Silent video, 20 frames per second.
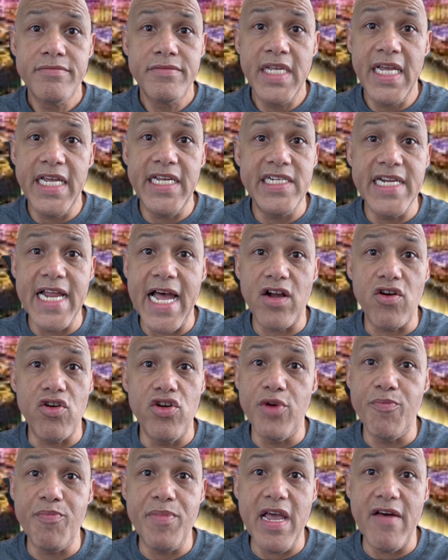He's not
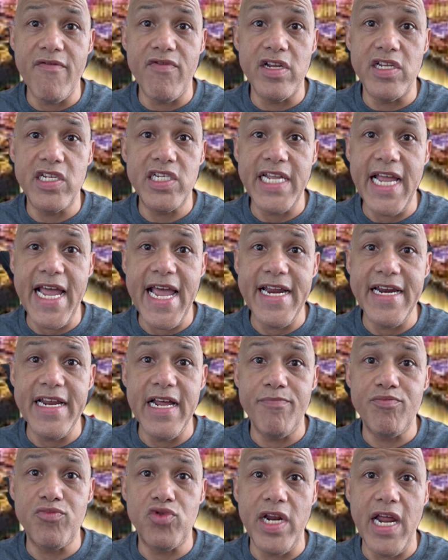going to be able to stand
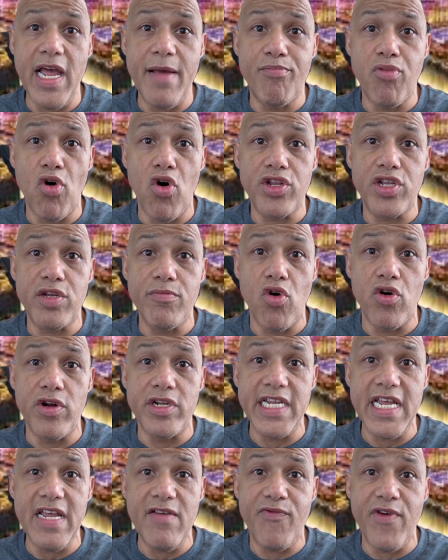up to that Baltimore
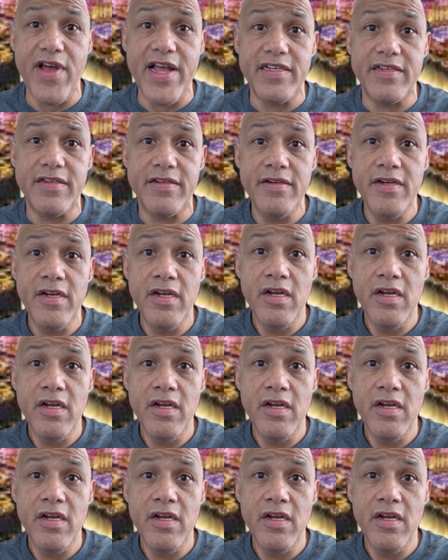defense.